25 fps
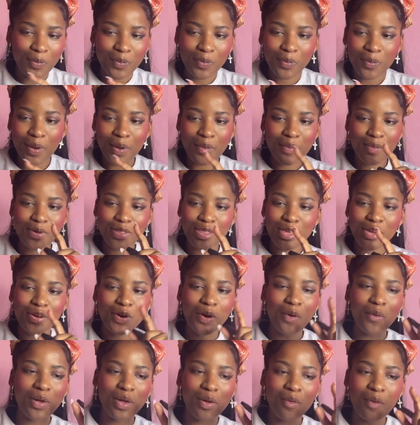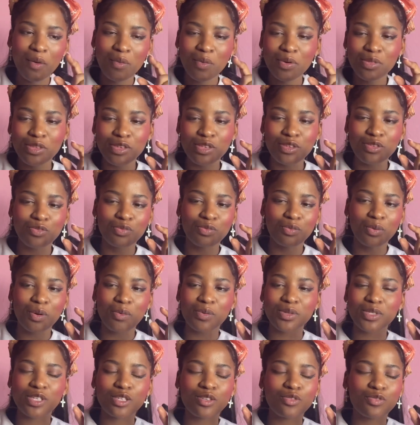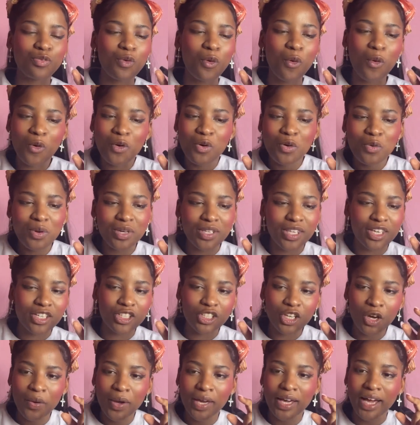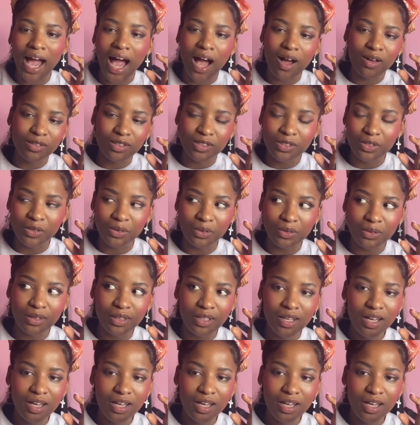Where were they going? Where was this for? Who were they showing out to?